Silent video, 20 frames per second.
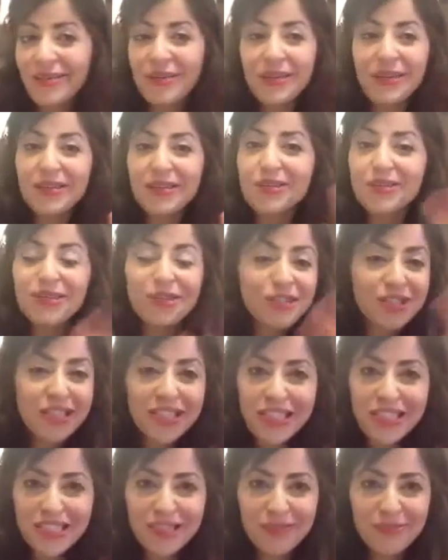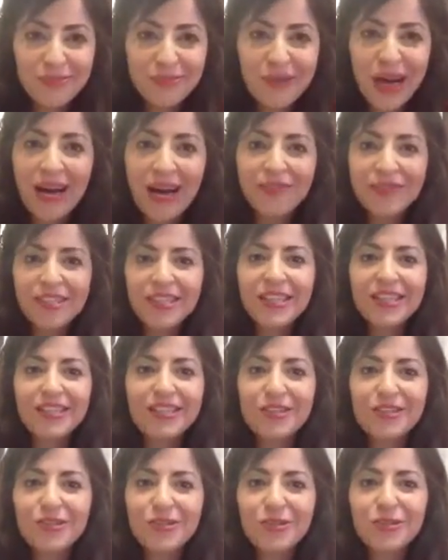I mean, you're just browsing and
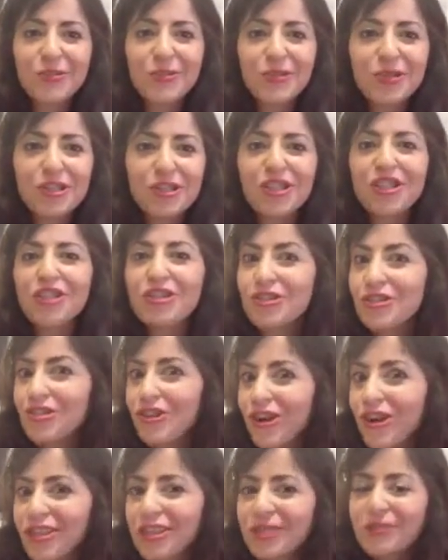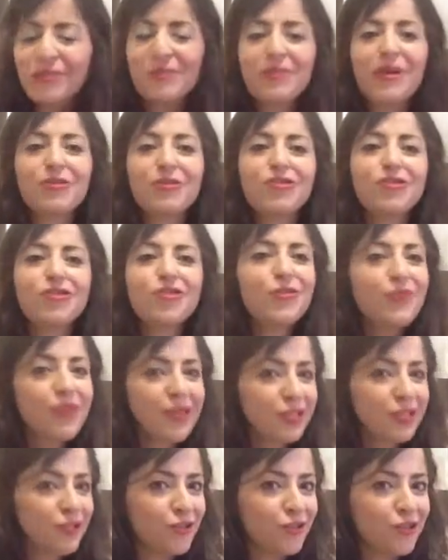there are so much things to gossip about, so you
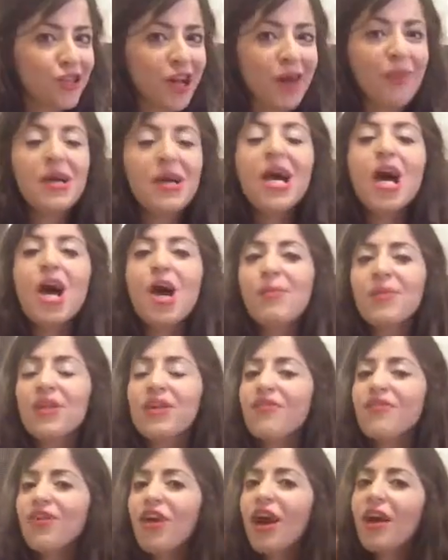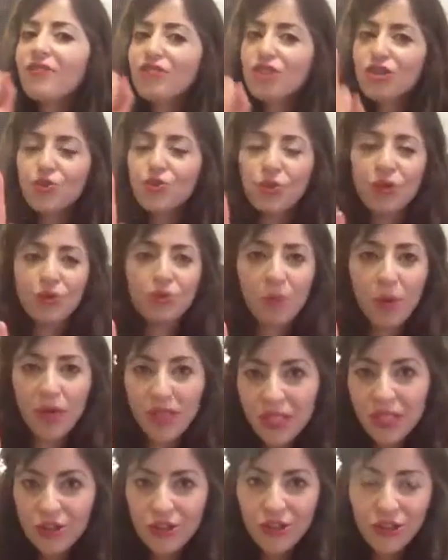waste your time. But if you have just one
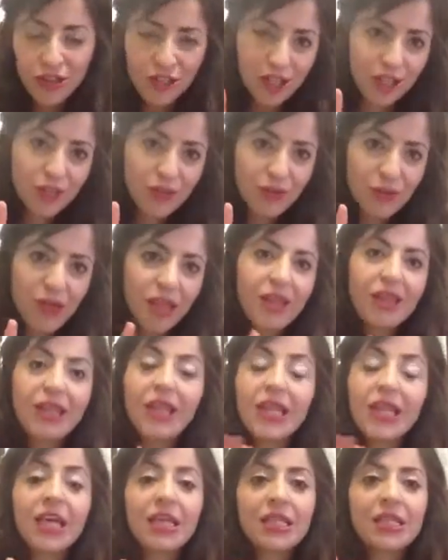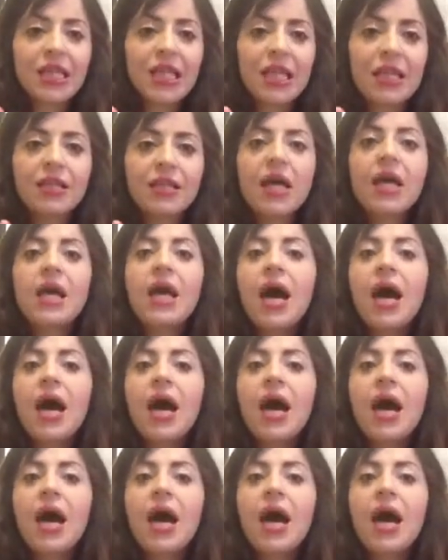body to study with, that's excellent.